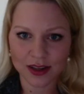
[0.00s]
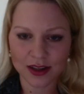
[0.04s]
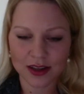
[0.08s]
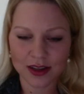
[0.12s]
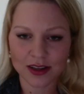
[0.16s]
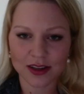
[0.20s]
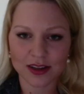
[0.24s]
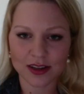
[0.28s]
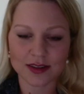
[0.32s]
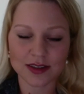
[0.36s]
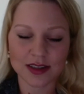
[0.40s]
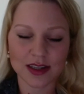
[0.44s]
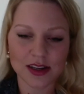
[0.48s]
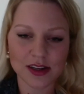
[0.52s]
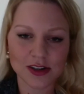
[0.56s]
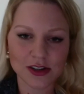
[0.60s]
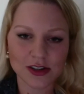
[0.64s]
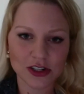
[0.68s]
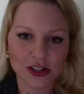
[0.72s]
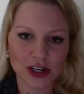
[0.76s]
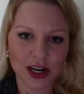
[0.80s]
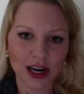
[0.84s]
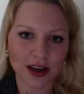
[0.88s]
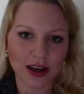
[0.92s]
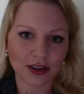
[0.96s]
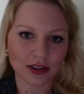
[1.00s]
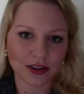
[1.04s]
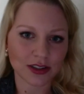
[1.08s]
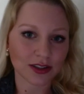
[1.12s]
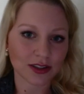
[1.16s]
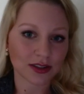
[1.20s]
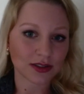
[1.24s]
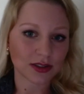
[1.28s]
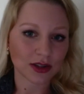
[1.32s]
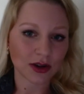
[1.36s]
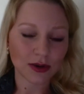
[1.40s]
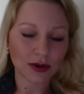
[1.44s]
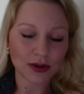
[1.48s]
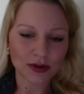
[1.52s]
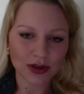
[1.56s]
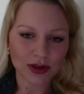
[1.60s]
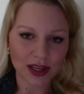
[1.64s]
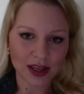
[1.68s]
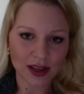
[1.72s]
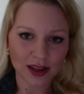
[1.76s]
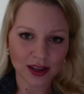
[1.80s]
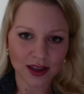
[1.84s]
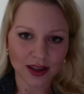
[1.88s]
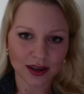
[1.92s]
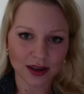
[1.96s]
because each child is so
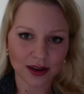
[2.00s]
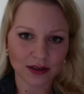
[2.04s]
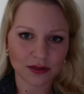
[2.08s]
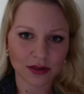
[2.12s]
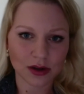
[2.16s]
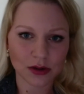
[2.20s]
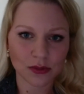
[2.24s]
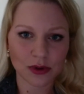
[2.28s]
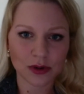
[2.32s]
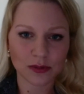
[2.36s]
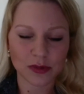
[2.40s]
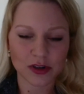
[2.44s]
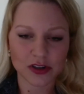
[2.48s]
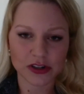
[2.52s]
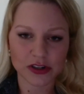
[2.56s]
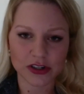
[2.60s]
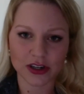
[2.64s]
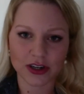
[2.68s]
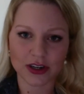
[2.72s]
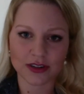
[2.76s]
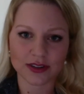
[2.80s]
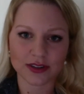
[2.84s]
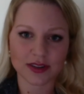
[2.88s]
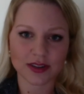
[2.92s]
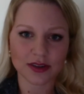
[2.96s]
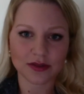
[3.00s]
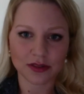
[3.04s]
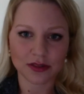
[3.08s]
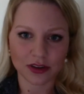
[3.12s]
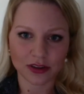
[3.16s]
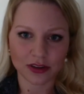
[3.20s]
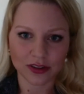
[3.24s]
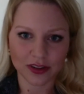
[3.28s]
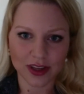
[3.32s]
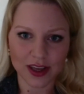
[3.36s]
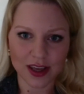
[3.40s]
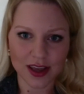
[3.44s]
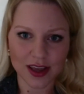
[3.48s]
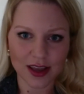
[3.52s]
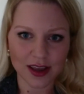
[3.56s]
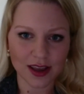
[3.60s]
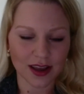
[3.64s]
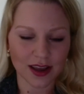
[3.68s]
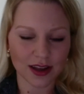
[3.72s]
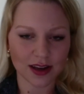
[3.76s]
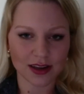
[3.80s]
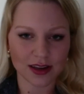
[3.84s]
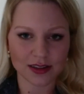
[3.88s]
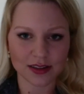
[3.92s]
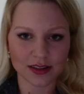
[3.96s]
unique and everyone matures differently
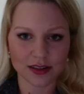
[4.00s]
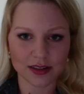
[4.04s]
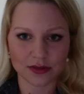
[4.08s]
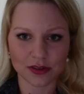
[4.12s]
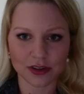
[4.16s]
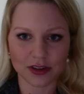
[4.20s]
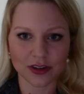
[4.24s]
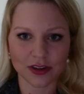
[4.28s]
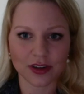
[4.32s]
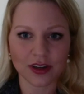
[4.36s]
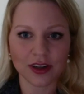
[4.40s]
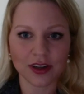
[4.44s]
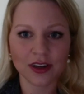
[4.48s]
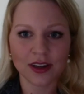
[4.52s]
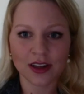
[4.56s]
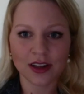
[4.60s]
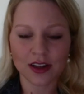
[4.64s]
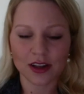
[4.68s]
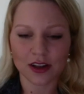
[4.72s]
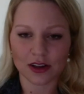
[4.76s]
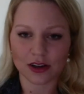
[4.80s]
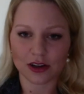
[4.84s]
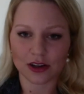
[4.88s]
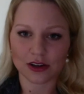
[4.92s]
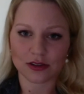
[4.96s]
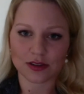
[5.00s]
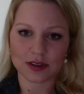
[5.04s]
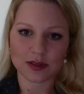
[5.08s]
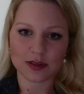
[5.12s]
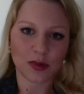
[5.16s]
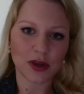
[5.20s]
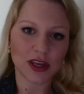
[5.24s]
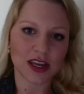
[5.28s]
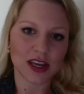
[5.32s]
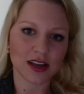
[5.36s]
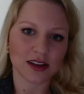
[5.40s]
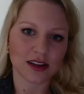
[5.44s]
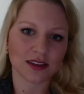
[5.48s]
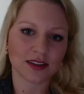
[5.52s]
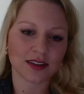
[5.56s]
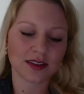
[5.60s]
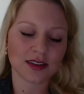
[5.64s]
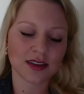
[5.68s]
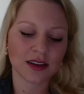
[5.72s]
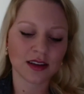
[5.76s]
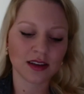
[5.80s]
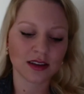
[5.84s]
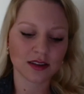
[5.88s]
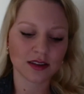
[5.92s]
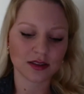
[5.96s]
and at different, speeds.
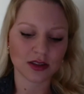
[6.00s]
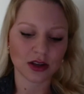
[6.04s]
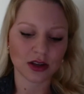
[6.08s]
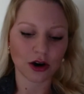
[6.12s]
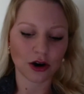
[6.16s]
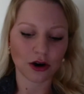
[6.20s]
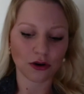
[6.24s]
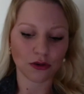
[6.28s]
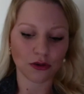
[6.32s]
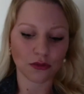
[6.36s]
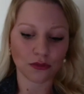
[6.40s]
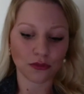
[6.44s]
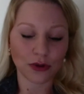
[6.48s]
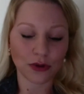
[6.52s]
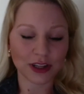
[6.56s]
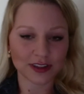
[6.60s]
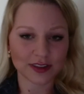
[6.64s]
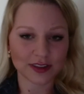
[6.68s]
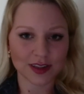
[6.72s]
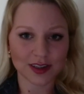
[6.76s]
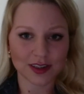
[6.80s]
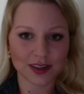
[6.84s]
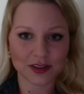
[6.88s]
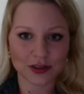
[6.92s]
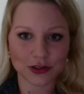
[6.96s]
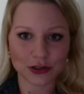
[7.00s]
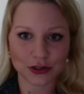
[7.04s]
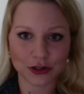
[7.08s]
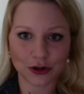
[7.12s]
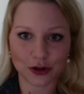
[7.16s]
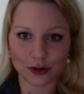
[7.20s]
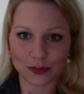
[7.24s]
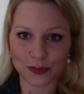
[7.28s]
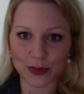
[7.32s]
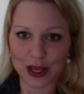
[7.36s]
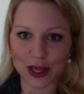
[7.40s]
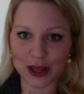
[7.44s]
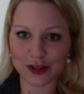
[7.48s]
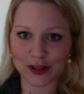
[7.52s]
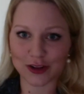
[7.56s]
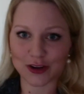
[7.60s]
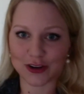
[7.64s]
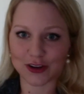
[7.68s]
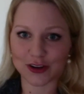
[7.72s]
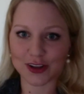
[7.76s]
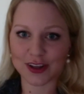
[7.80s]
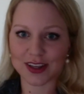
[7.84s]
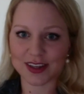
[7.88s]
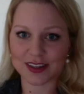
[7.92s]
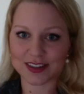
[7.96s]
So one 6-year-old might look
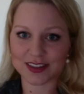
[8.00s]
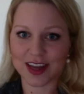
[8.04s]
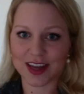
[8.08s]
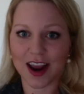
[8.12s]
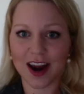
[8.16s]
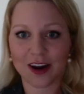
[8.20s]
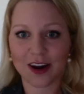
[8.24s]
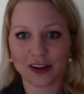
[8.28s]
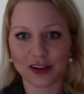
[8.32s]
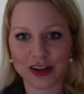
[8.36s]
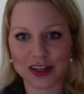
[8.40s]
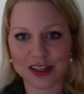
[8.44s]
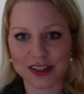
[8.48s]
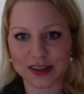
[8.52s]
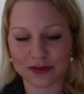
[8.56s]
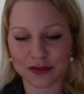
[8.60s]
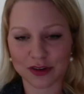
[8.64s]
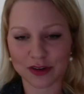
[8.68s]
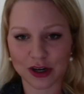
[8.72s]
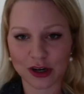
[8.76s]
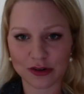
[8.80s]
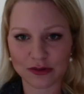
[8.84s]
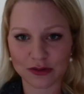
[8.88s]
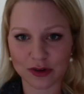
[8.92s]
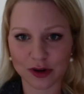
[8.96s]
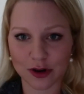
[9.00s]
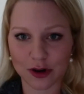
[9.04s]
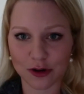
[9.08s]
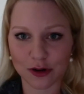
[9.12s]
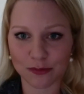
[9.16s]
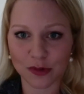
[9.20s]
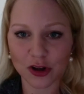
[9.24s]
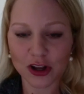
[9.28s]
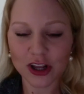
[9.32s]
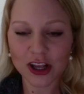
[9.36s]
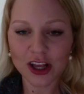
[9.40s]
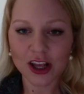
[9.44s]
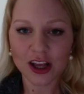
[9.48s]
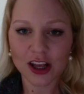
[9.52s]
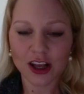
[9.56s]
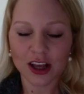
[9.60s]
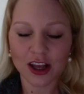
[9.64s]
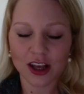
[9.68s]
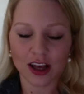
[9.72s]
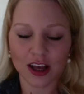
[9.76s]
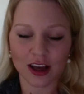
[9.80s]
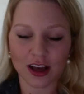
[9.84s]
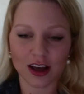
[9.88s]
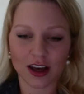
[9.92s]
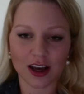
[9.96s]
entirely different from
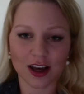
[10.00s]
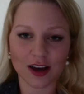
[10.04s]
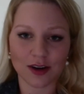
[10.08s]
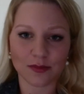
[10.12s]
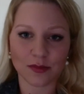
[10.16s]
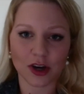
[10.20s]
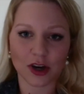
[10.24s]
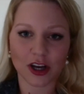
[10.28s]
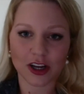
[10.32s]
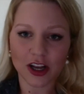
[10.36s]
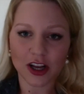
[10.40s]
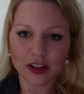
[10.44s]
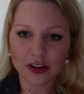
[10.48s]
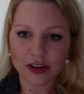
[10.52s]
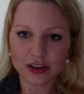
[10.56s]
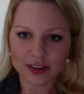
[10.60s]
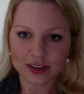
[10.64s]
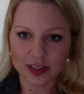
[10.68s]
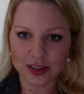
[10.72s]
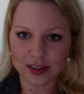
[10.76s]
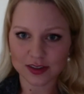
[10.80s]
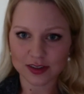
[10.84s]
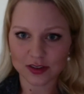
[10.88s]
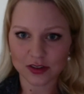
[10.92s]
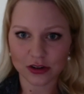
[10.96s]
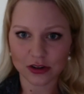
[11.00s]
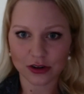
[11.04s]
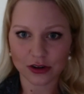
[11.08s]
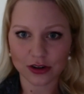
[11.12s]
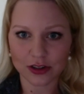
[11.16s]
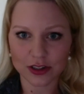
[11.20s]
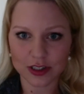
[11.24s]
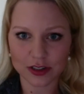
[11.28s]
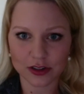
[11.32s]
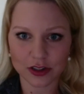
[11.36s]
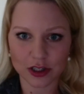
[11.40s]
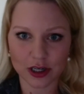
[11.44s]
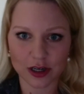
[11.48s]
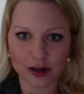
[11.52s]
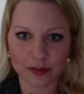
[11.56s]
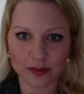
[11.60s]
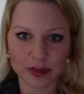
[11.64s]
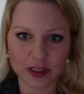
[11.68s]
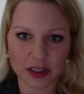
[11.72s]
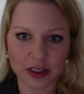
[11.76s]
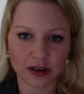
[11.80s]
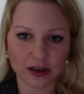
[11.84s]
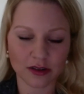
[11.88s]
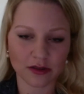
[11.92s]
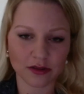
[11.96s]
another 6-year-old in terms
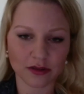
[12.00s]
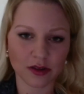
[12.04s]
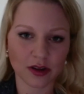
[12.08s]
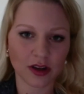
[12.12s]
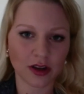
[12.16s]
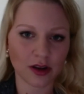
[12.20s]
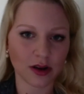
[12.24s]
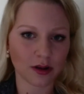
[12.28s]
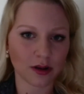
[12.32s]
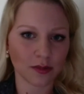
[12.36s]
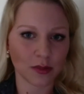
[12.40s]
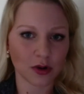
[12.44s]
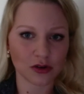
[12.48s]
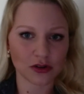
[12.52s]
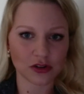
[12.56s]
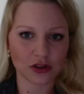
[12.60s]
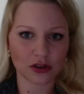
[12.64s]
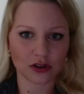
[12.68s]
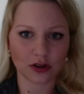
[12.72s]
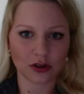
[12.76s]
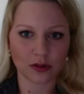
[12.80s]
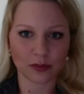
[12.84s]
of emotional